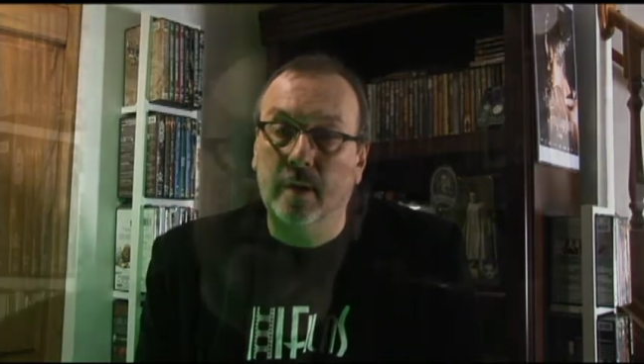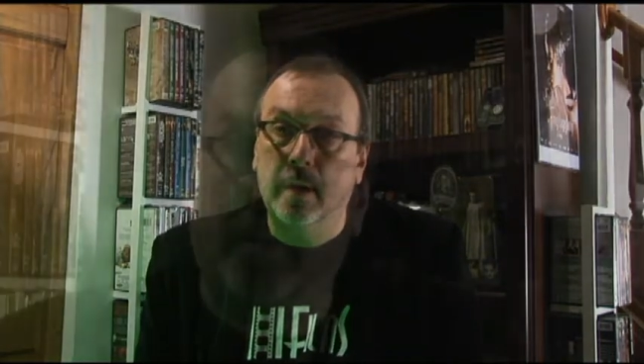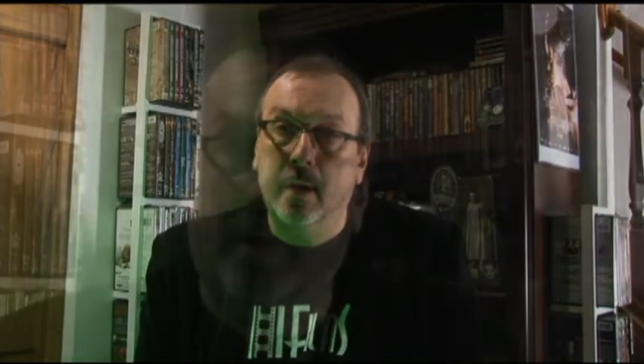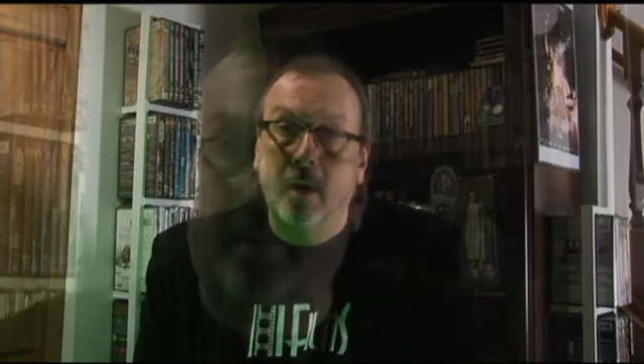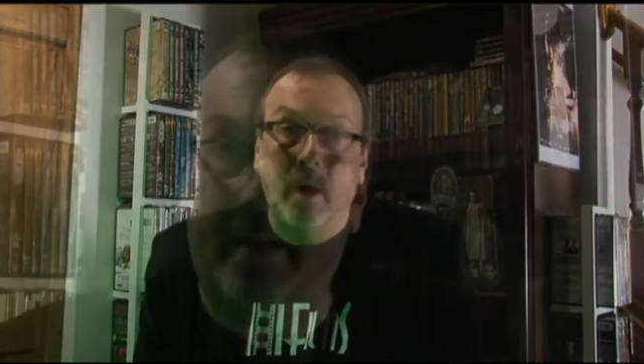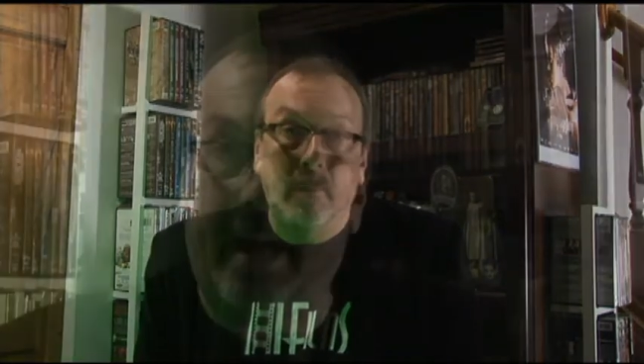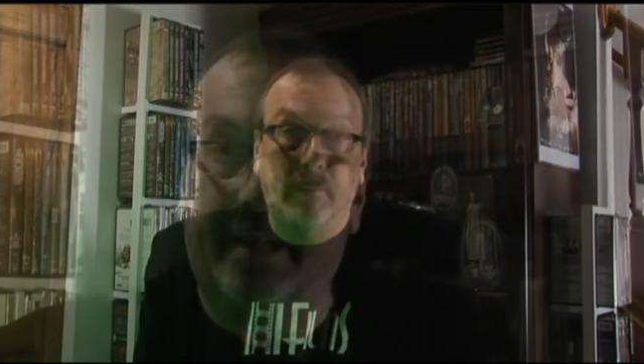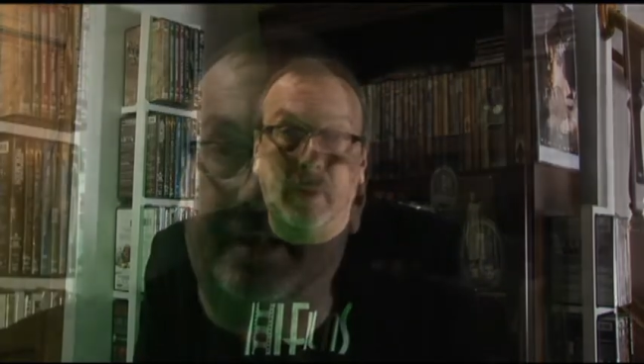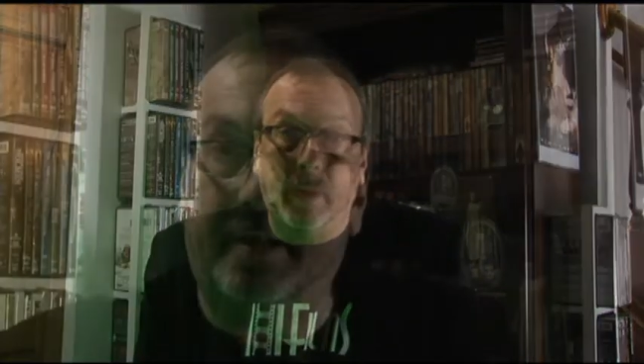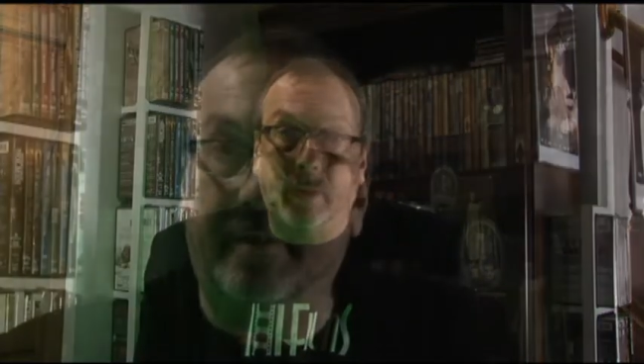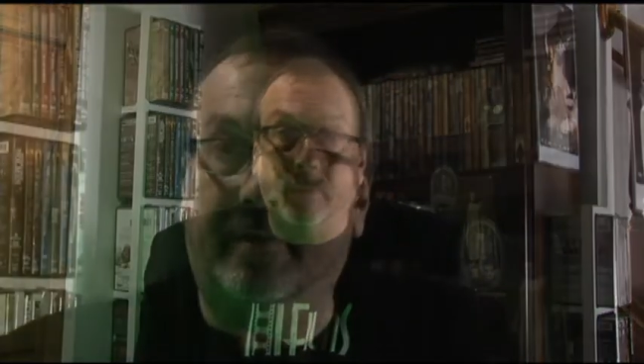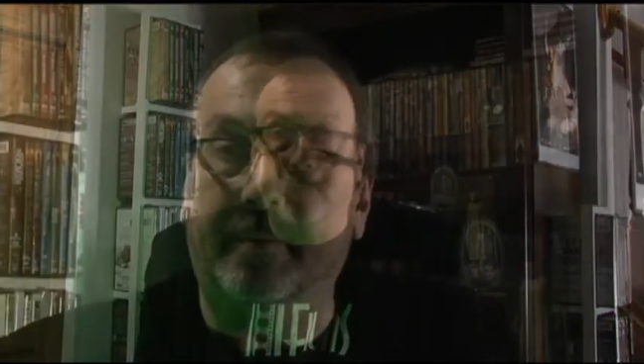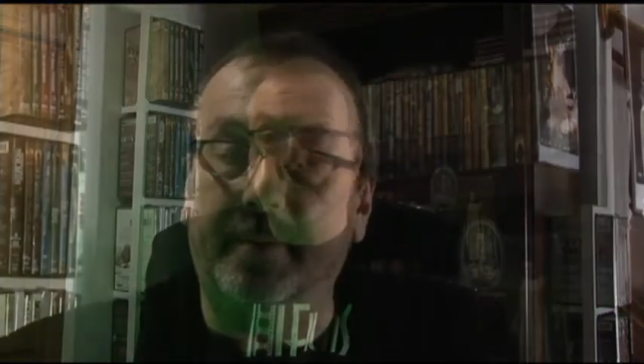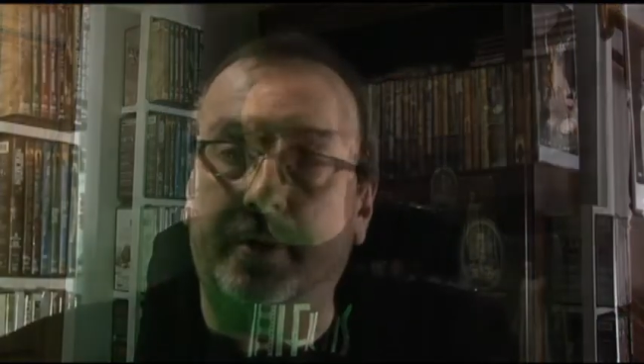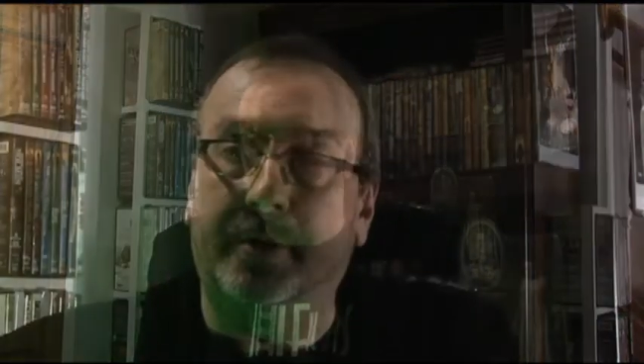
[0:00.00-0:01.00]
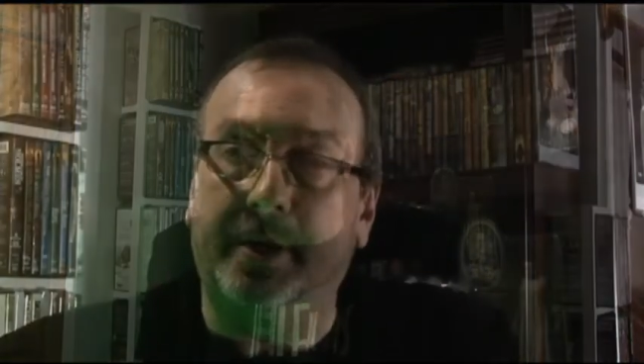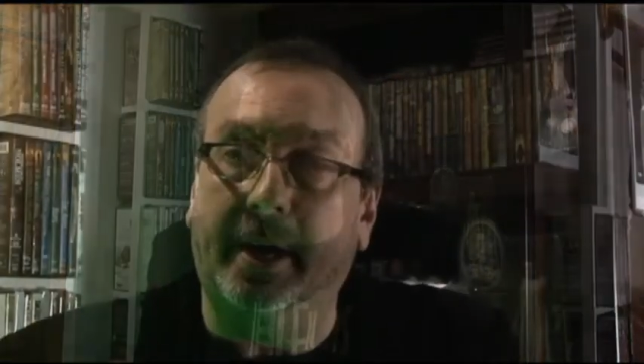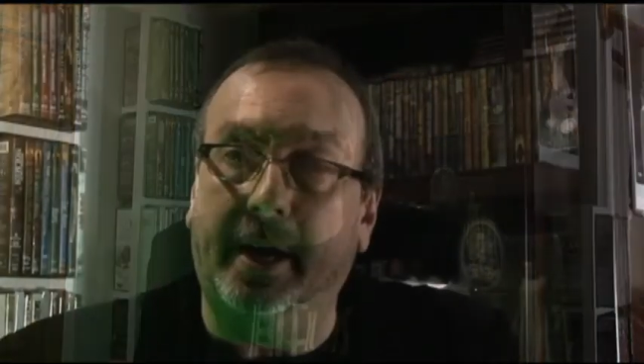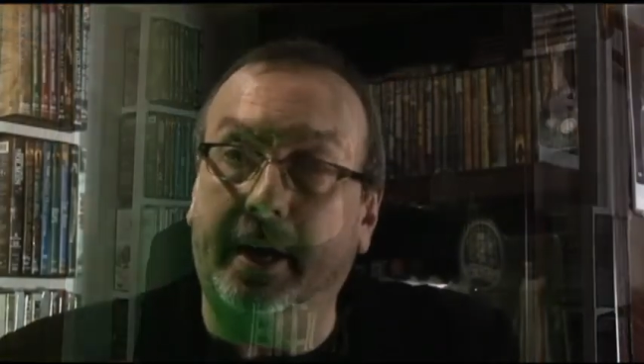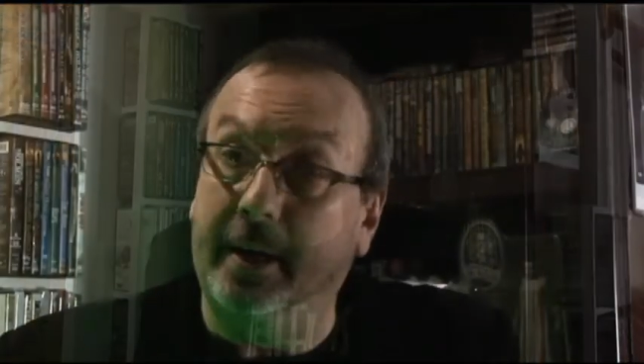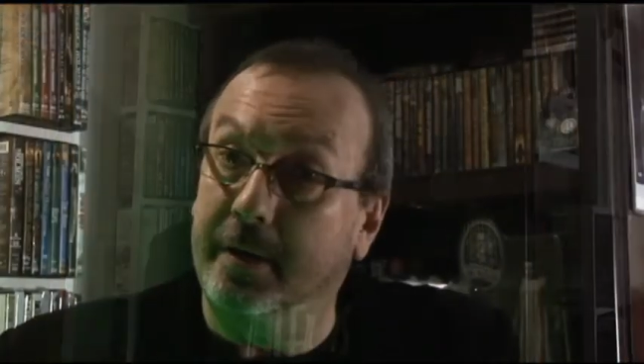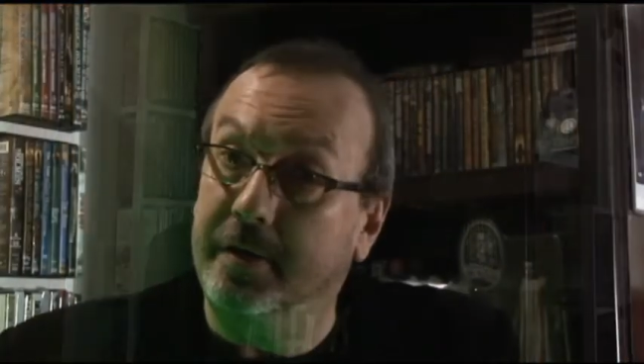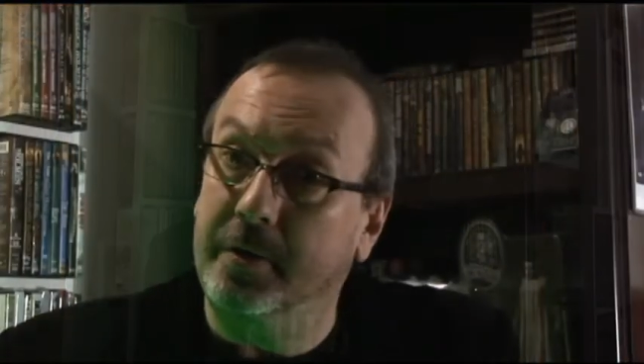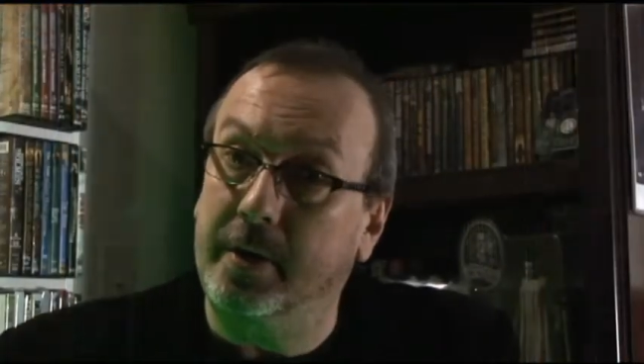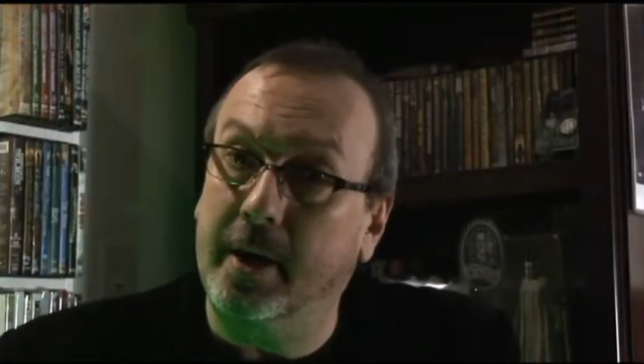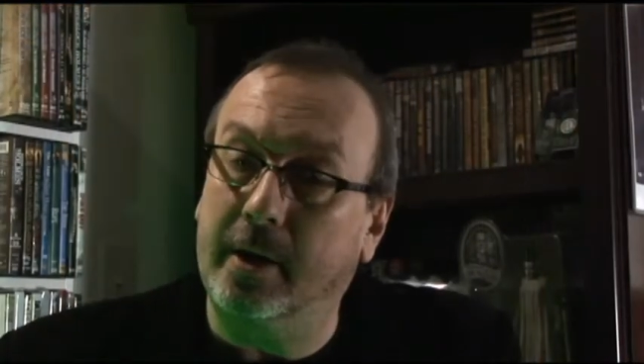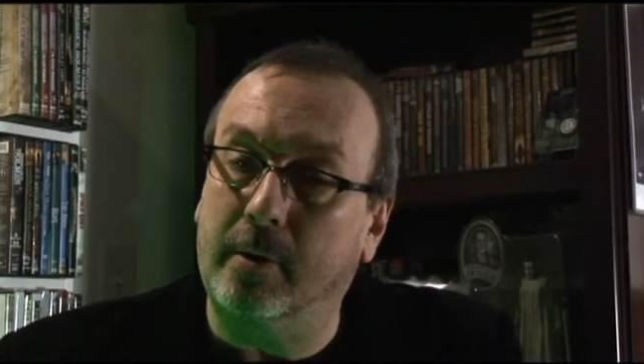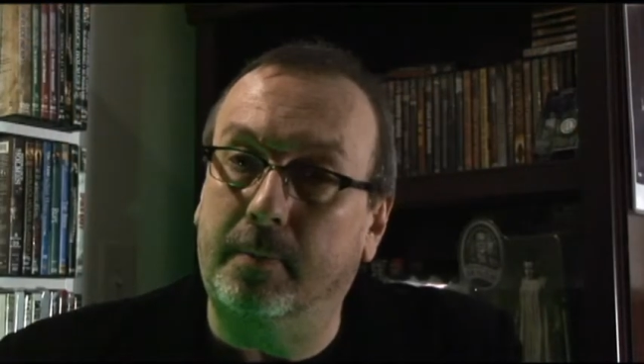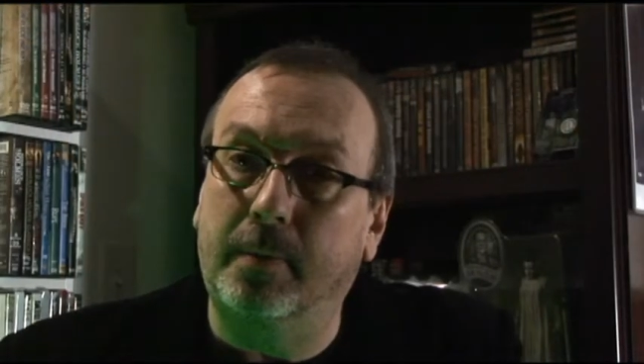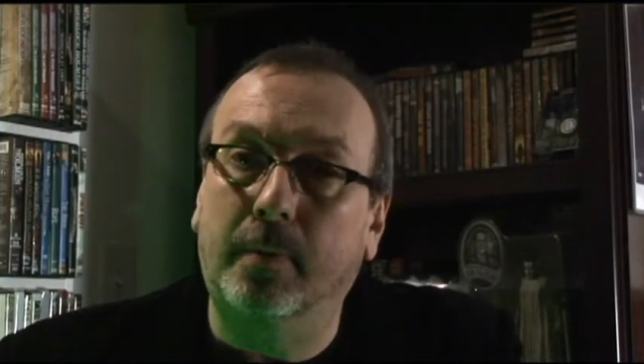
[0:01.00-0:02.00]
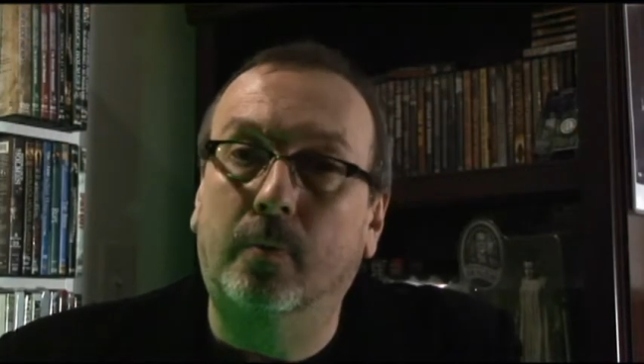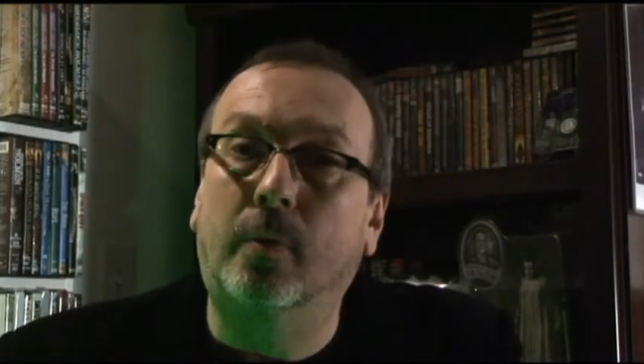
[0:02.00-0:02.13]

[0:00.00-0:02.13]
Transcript: So what I'm asking from you today is your help.